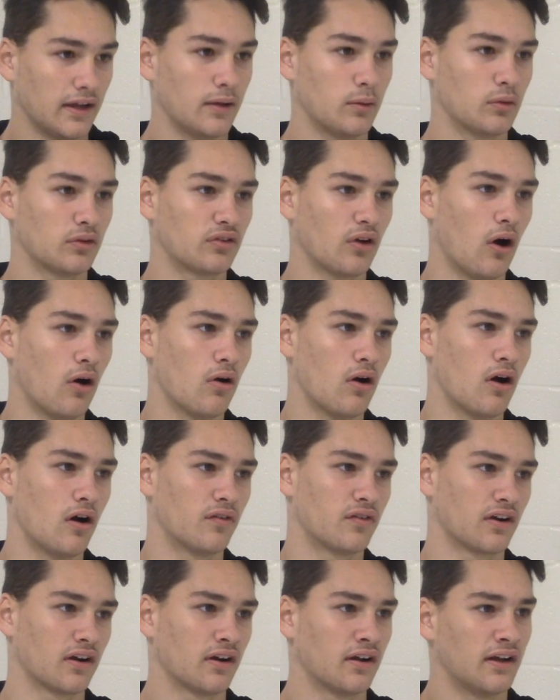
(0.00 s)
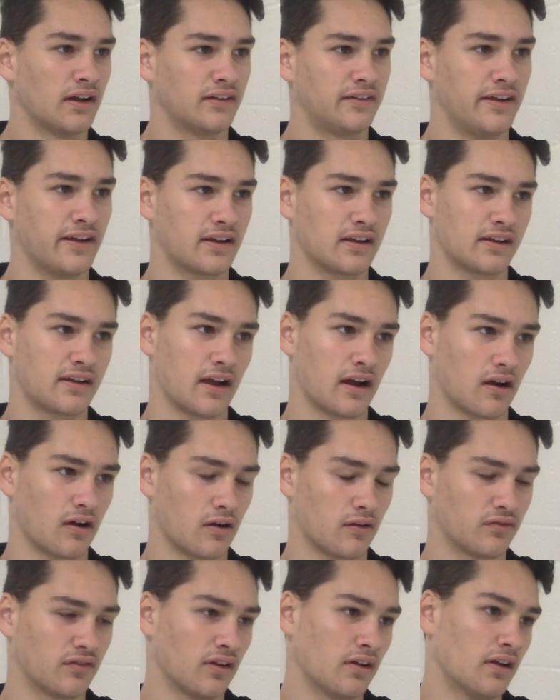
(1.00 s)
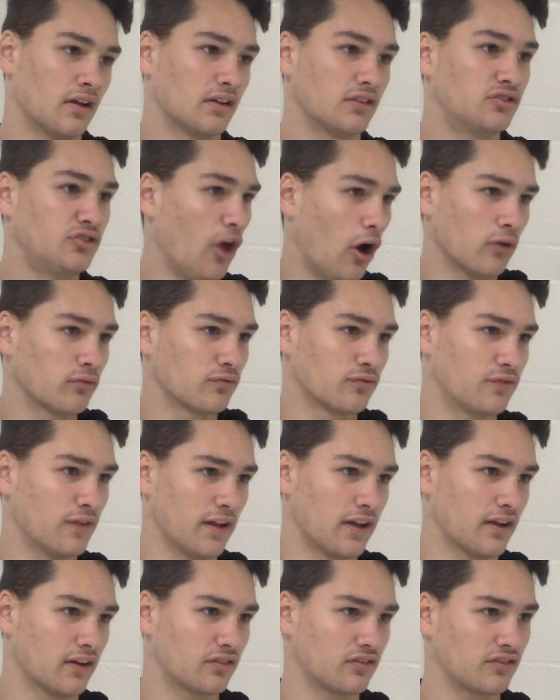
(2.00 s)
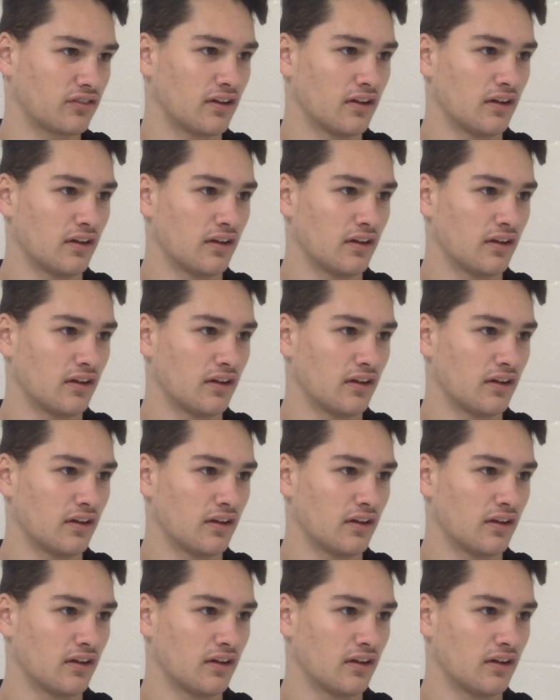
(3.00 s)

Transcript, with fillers: It was all over, taken care of, done, finished.